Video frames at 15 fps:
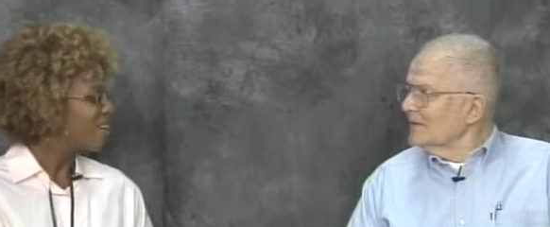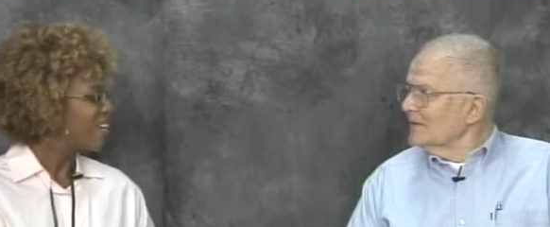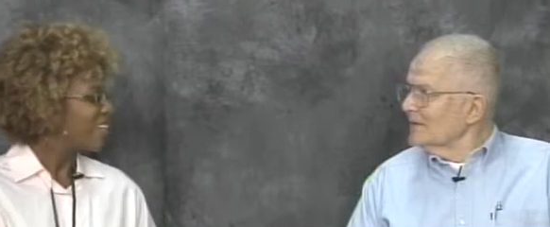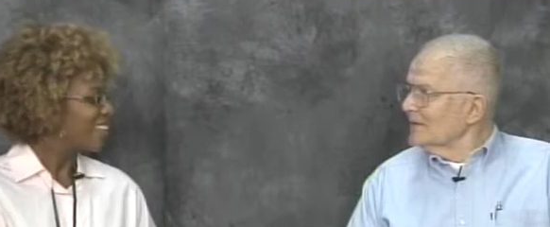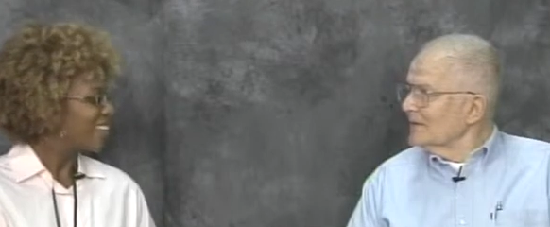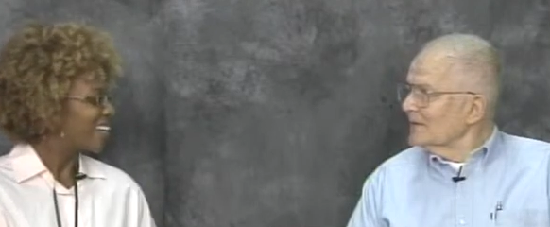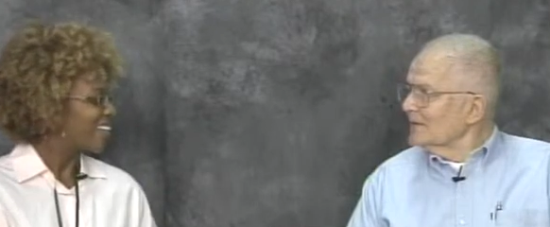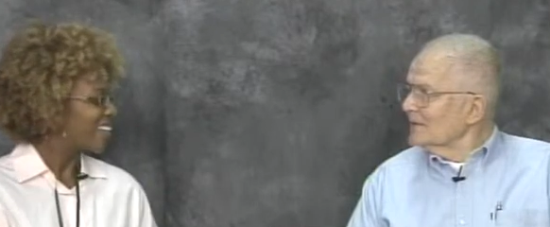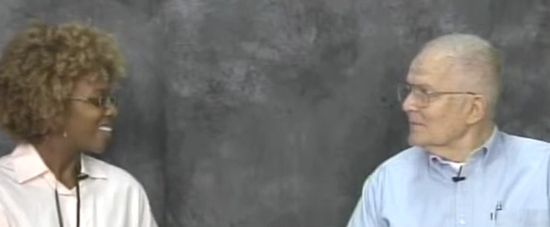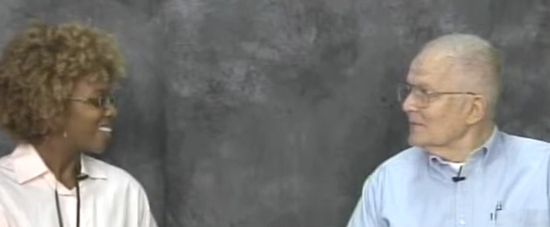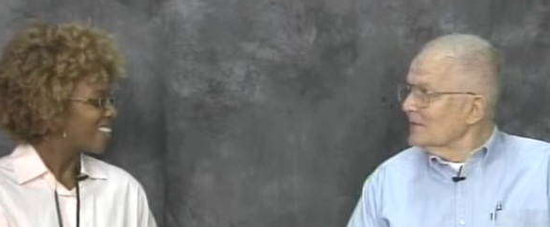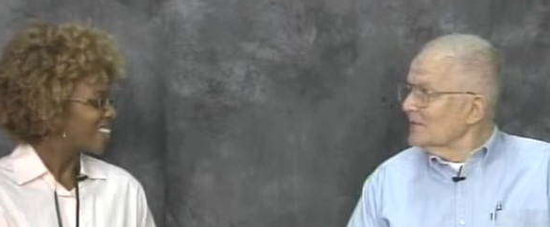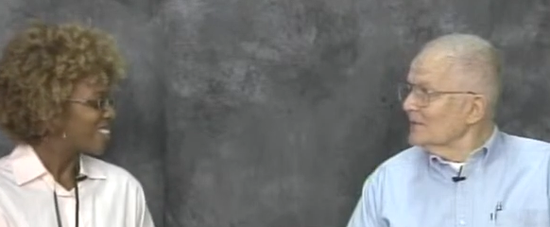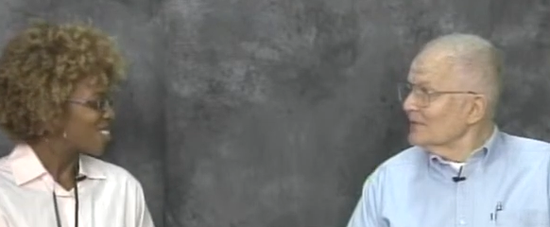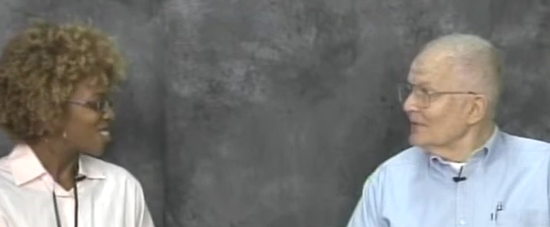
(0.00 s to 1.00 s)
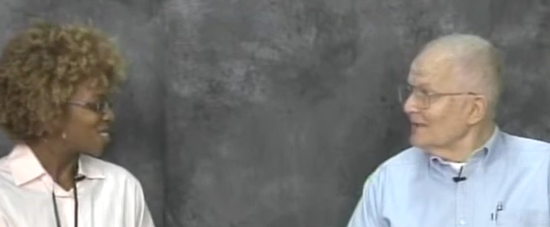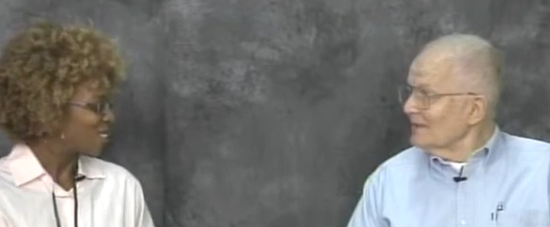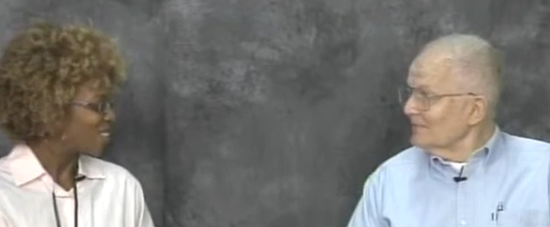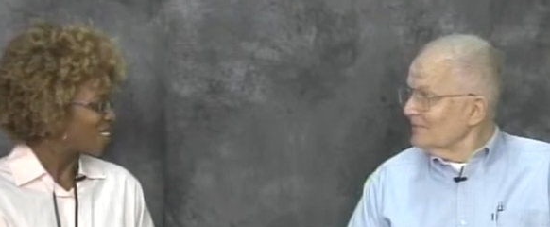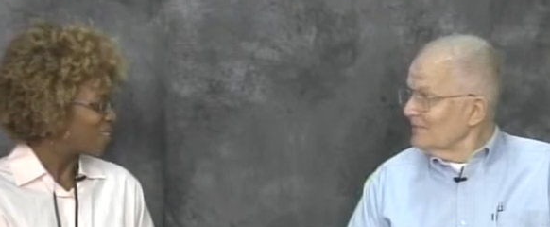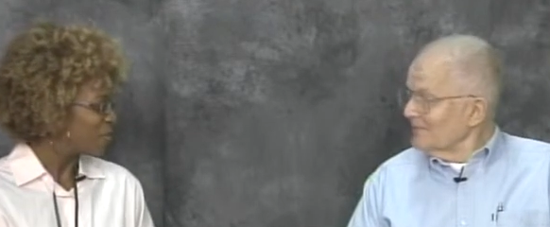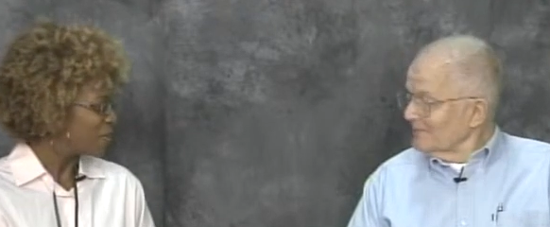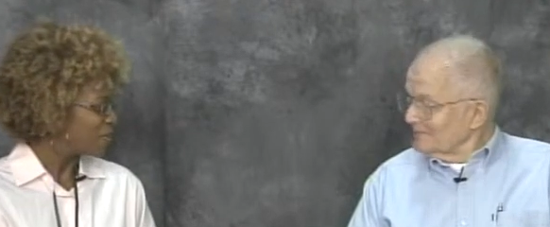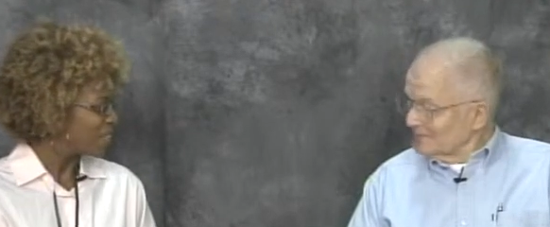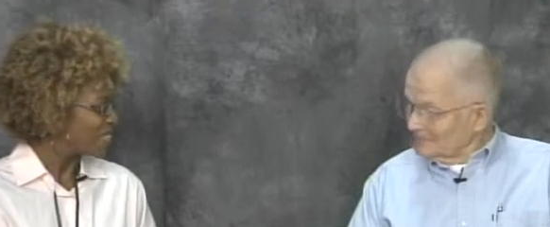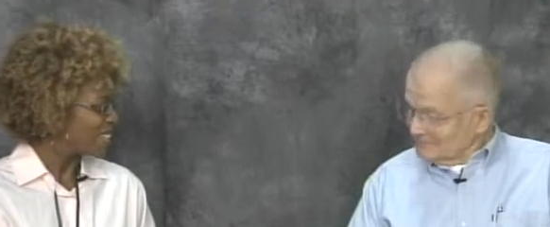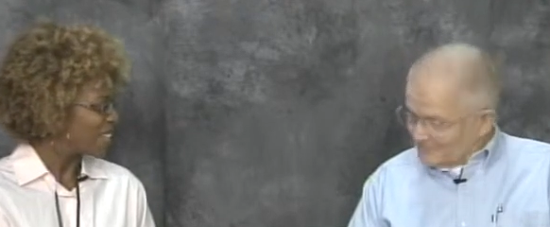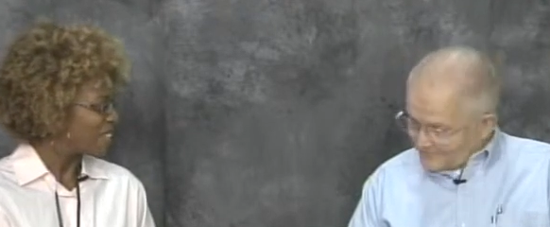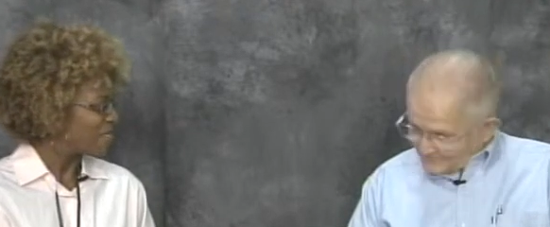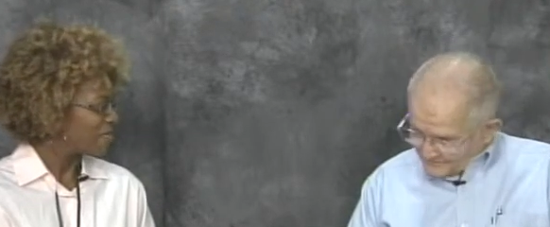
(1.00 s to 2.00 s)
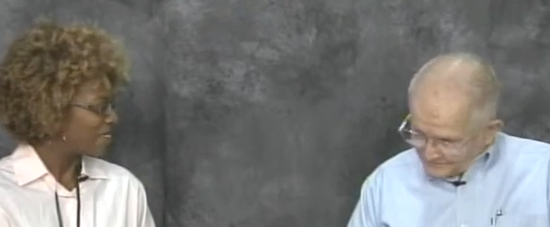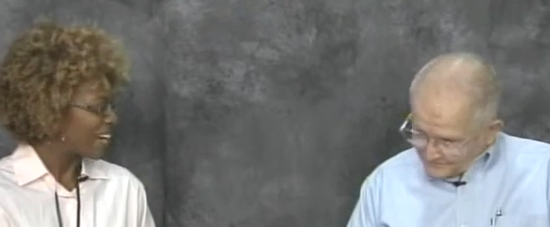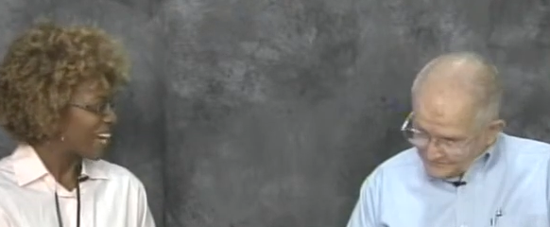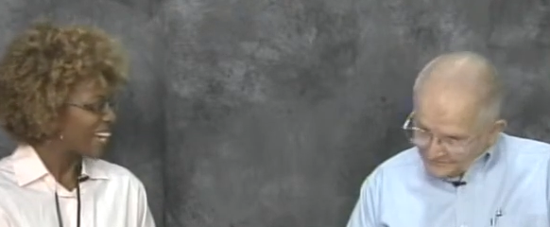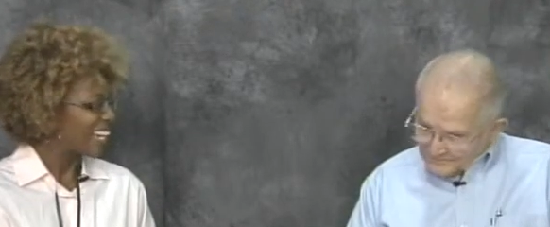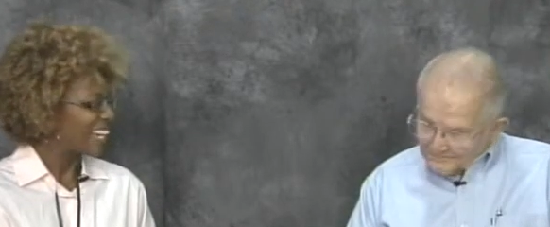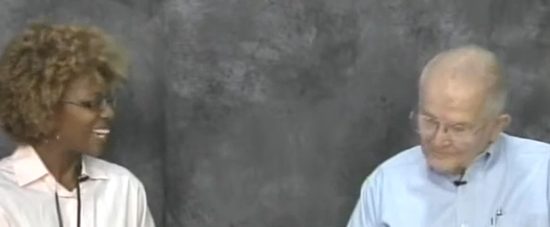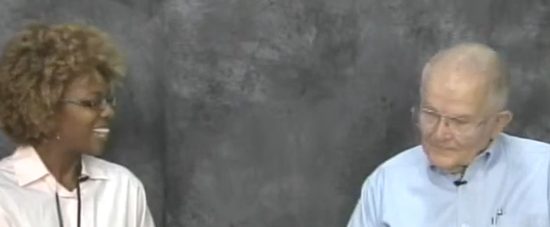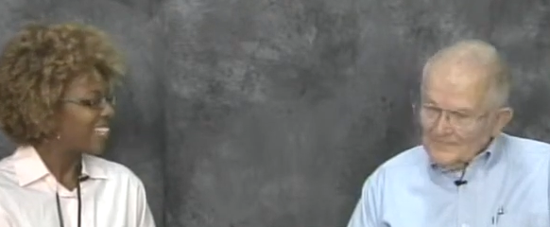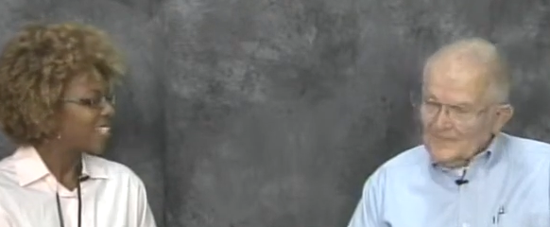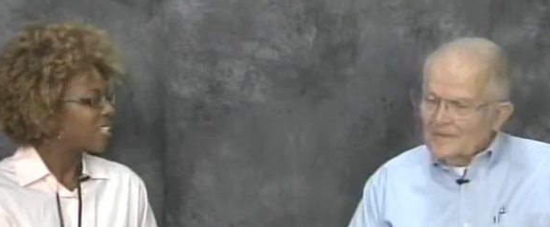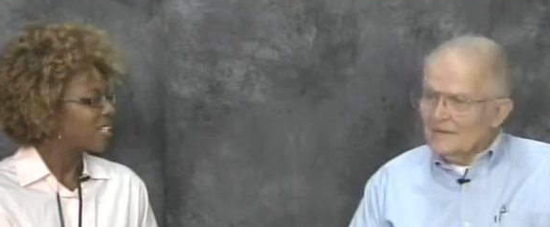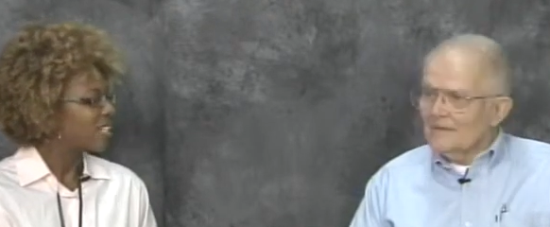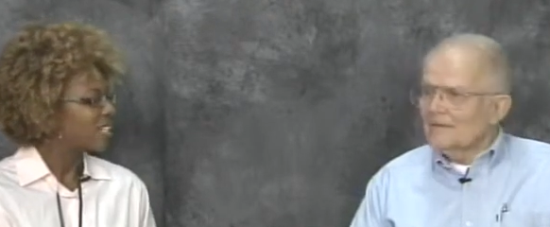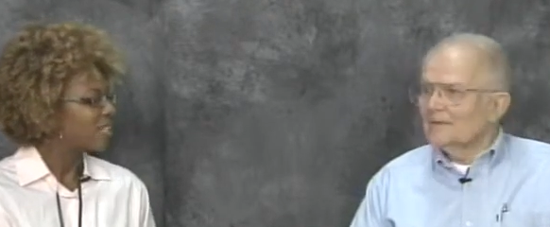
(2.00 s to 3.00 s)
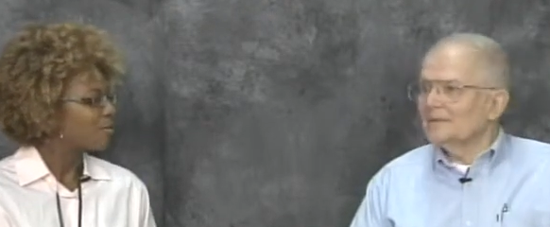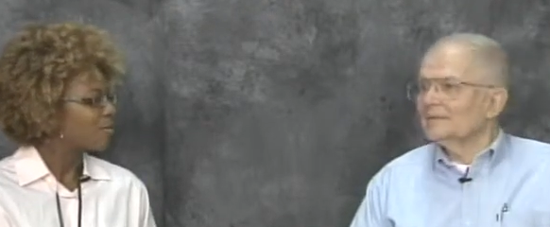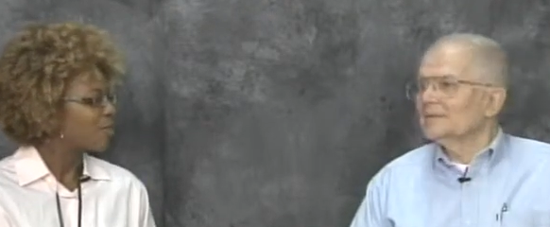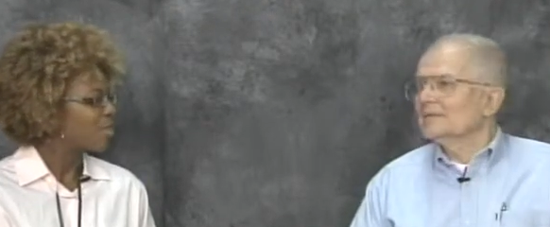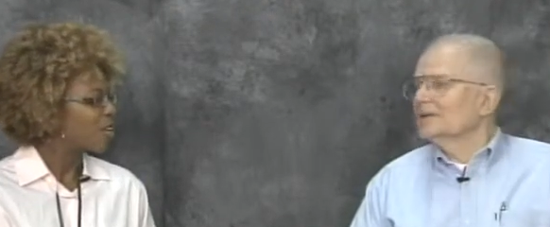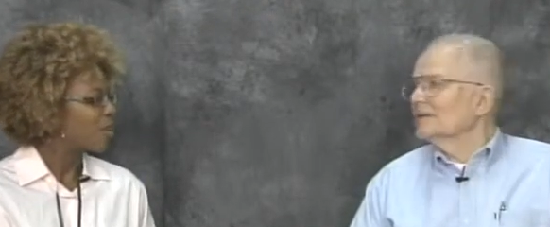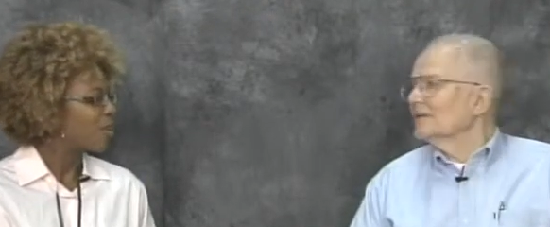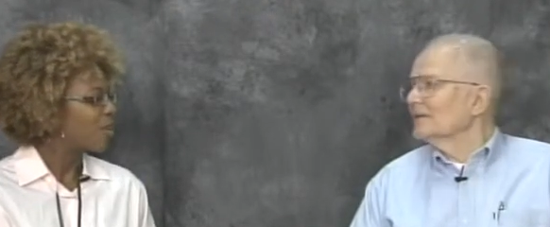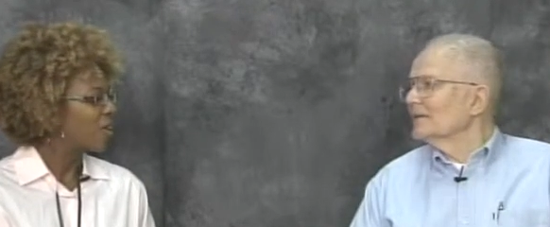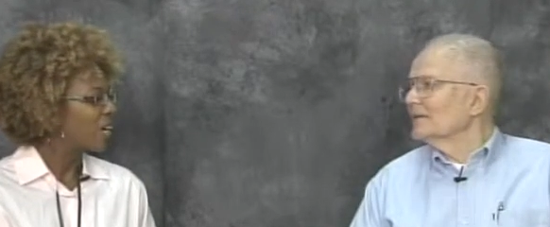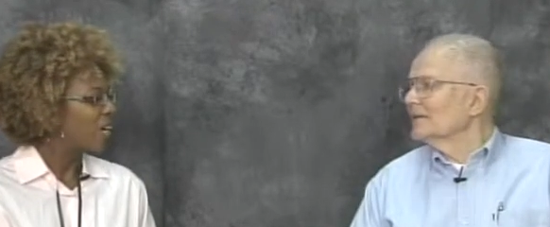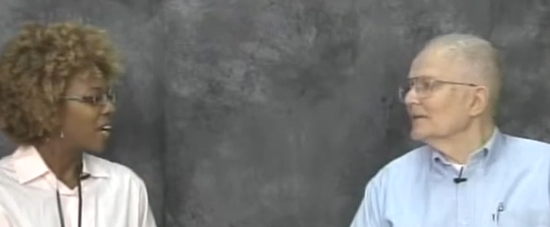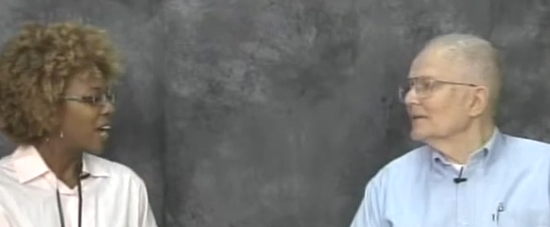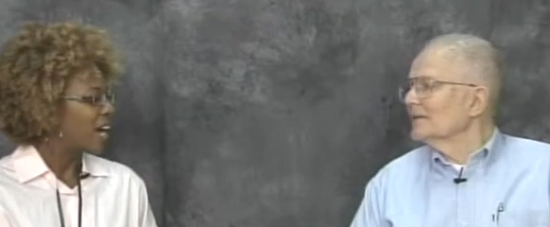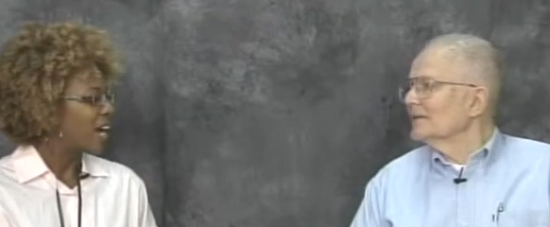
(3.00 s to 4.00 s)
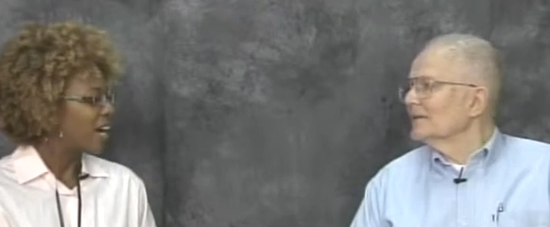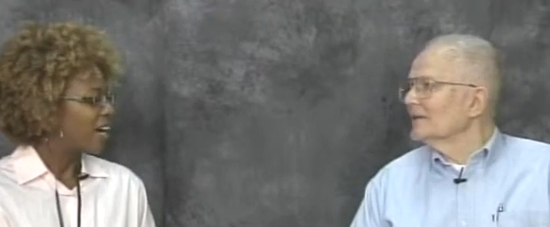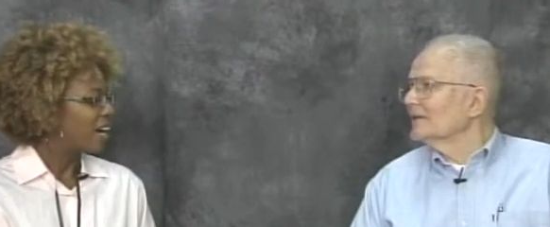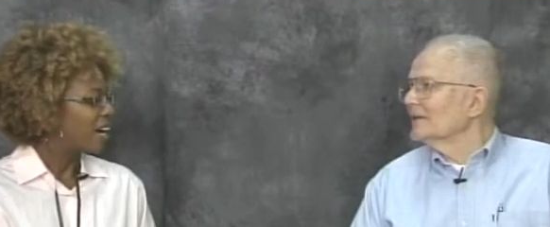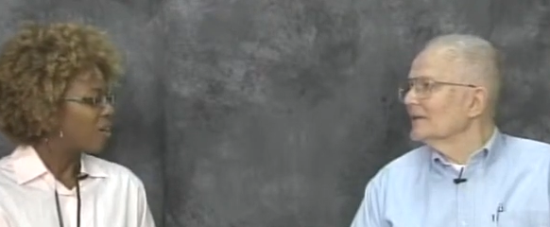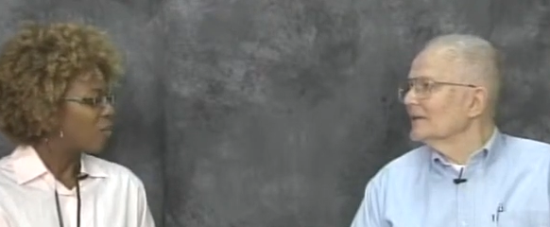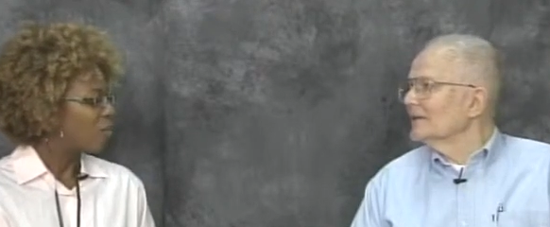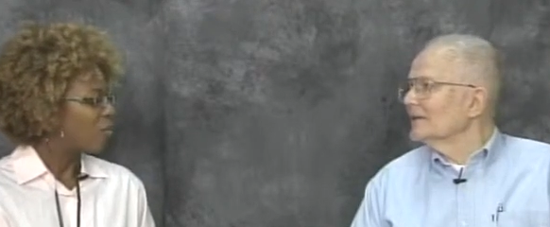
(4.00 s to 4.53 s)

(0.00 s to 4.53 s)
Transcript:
Speaker 1: the museum. historical museum, right? And um, so, um,